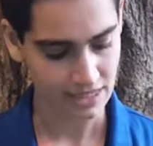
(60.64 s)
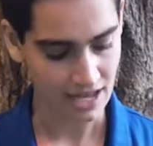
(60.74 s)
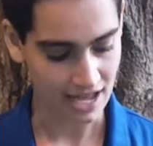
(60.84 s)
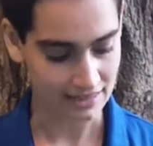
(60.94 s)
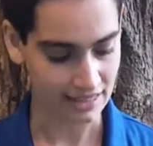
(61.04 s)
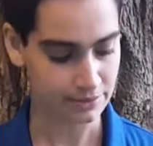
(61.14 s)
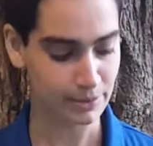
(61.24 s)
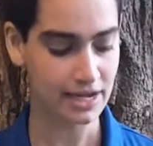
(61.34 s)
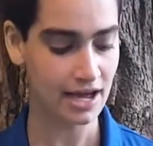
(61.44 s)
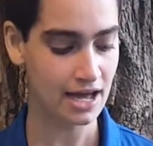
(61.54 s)
I like
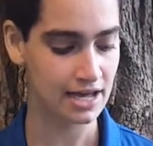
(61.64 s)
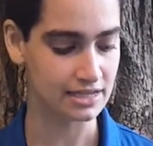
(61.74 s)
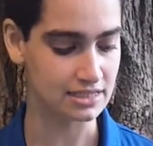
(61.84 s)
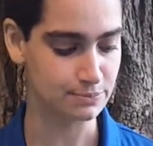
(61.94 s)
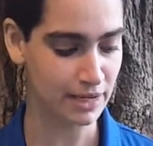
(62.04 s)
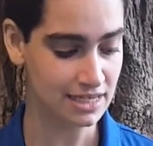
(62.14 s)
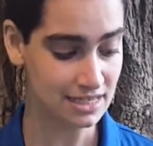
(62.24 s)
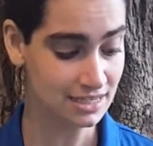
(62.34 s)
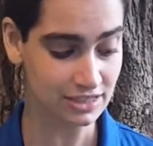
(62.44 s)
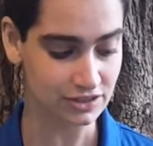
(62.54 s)
my eyes, my
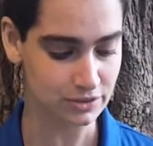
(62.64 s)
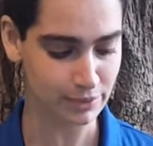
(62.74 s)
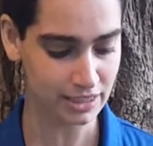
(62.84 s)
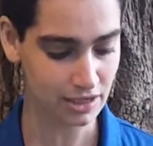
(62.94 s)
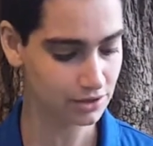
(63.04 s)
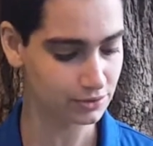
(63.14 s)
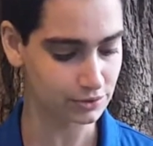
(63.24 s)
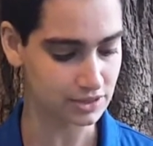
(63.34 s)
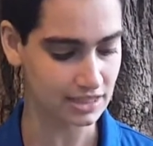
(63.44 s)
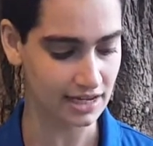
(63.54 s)
ears, my nose.